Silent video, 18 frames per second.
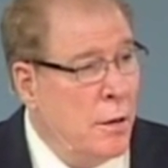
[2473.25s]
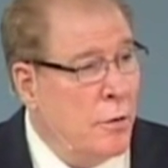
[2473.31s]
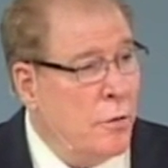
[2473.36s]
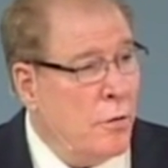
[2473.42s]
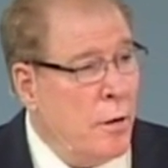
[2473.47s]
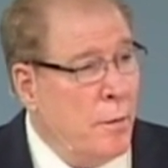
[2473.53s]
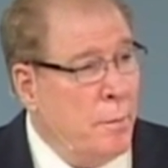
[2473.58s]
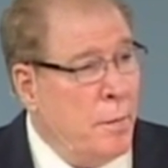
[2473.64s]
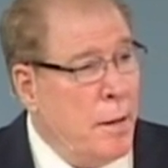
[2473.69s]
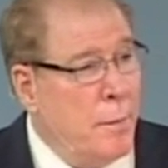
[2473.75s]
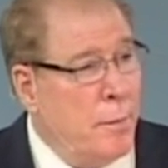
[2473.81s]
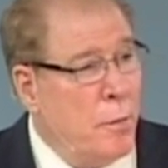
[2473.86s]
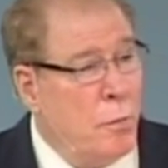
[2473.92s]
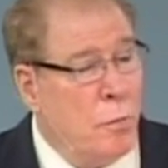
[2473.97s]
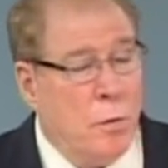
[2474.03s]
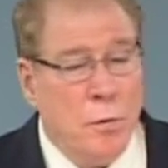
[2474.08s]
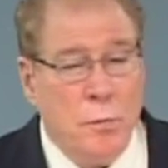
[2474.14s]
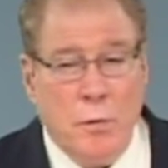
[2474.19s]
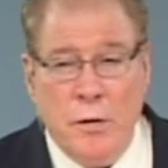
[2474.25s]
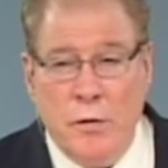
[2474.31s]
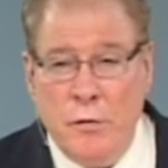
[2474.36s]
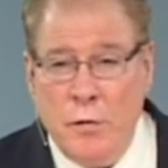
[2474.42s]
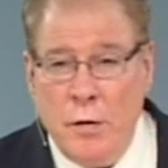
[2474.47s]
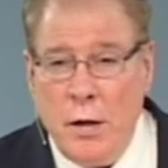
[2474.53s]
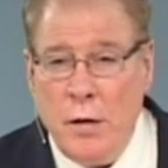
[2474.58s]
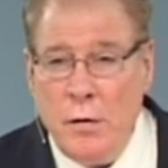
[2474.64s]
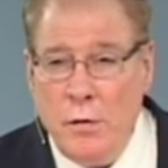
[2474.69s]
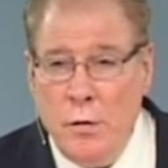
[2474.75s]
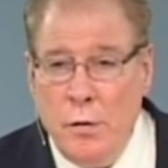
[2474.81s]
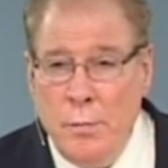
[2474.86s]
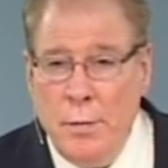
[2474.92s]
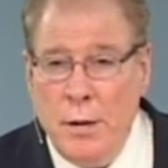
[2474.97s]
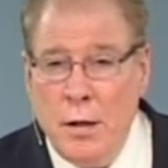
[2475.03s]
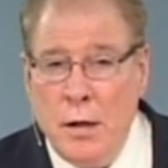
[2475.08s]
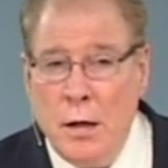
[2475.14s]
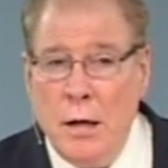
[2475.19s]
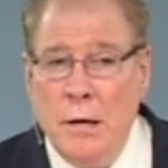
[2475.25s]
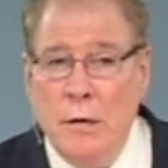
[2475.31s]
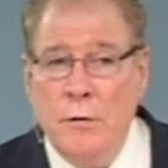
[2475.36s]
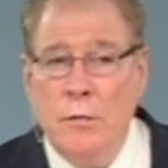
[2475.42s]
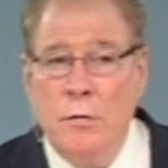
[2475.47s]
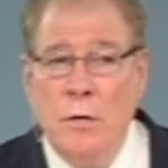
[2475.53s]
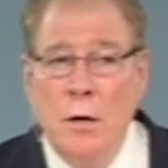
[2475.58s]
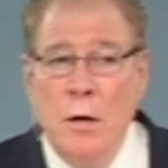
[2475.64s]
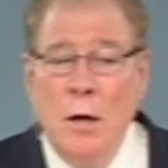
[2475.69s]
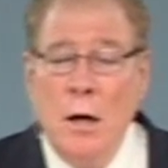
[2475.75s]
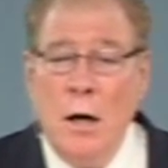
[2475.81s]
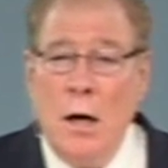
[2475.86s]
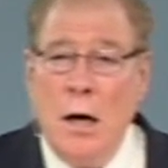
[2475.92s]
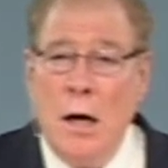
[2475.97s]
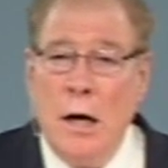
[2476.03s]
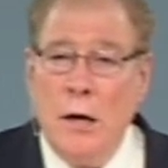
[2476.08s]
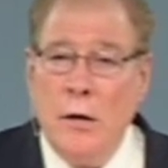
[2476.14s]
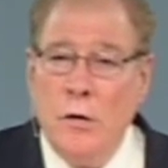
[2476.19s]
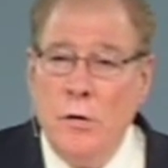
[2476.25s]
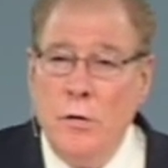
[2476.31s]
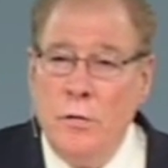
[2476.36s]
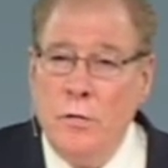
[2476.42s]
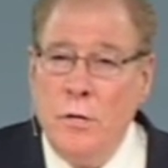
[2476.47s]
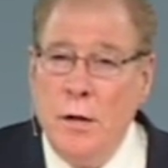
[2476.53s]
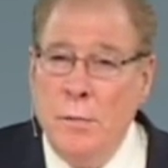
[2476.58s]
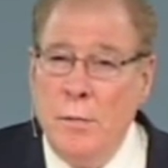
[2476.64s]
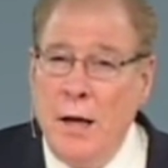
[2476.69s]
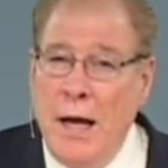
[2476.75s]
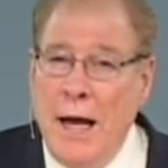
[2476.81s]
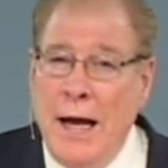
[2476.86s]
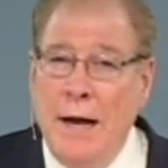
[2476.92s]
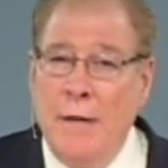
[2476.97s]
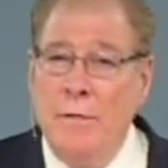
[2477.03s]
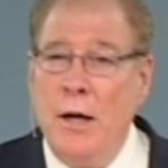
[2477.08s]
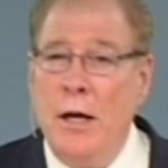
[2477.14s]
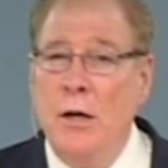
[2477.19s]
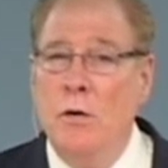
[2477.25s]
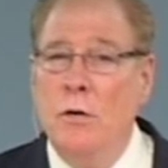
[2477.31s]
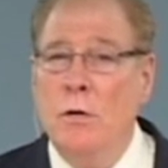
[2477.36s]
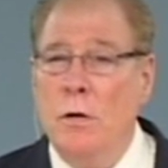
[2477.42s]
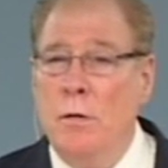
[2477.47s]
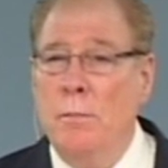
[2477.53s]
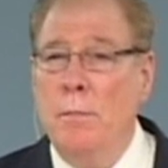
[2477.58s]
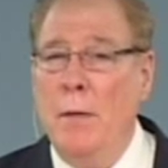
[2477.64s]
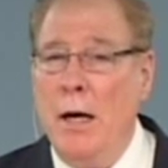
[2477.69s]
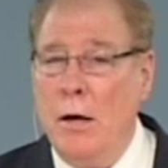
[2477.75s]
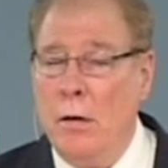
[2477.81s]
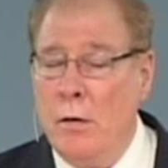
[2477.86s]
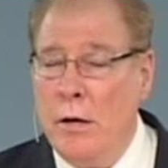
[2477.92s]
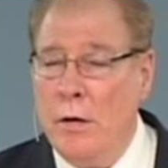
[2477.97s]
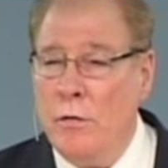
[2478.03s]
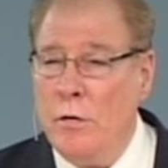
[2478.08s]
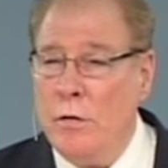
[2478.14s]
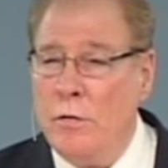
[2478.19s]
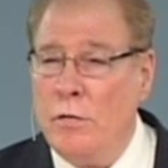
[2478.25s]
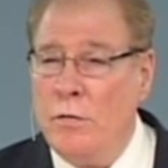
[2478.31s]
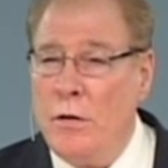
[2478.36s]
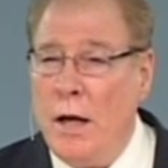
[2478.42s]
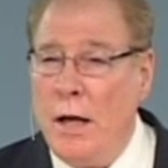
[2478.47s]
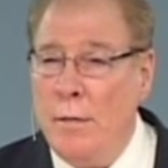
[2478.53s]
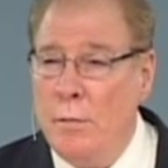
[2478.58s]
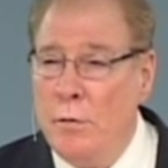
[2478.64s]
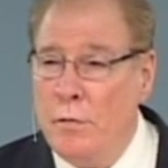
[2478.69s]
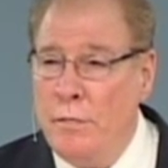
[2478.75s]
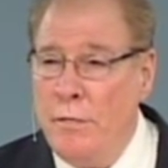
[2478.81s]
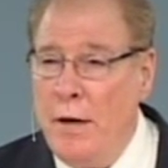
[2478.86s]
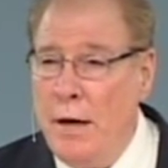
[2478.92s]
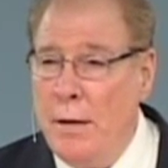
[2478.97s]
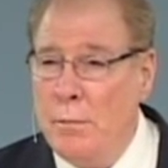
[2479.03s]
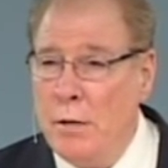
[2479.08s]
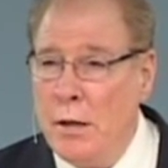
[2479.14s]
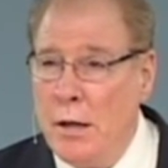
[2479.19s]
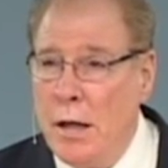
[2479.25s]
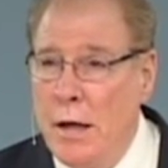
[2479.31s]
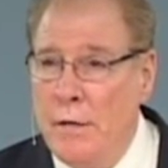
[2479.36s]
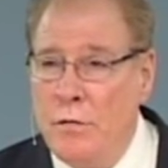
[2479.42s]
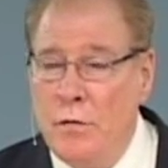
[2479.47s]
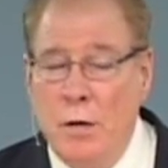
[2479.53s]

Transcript: Some people will resent you because uh, you seem to have a good marriage, a stable family life.